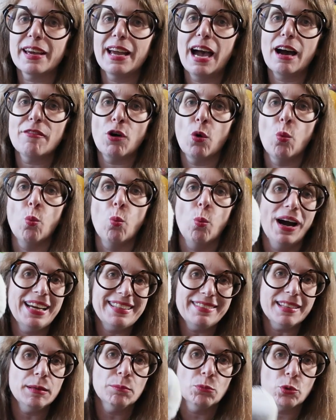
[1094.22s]
I have a
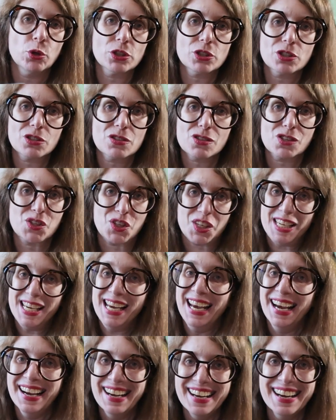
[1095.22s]
white
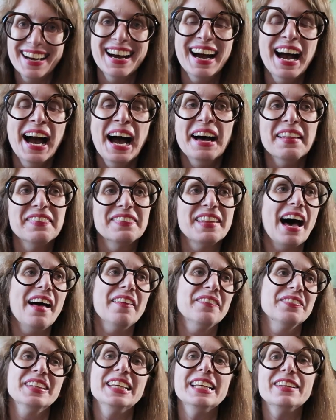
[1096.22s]
emergency
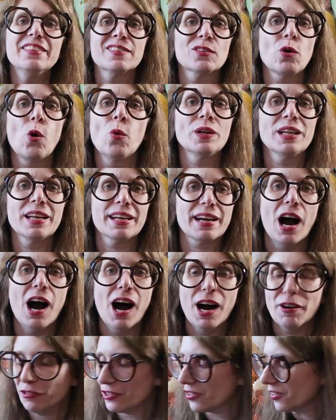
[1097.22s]
that needs only like
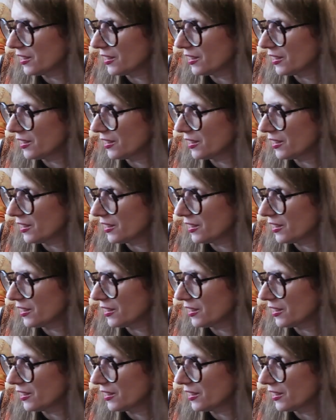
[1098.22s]
half a